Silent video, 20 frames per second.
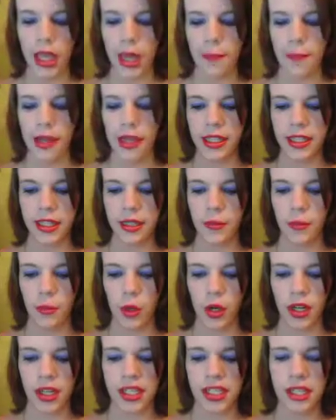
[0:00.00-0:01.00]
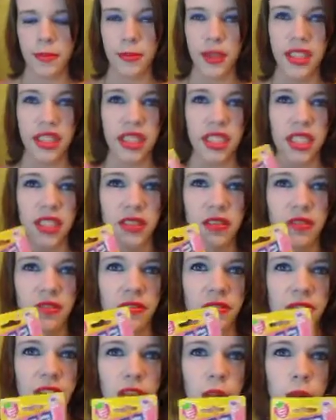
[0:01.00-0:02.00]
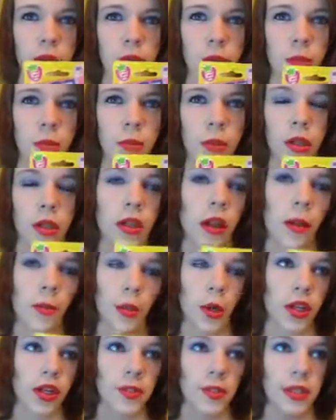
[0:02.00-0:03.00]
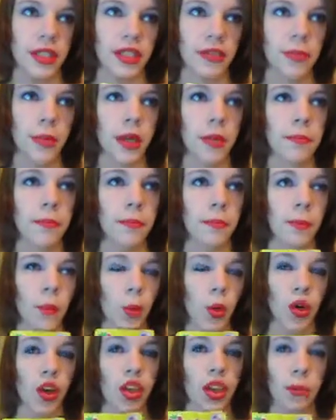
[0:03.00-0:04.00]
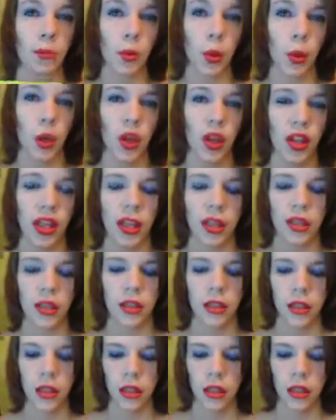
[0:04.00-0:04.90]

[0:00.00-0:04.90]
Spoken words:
that makes it more expensive, or not more expensive, but worth more than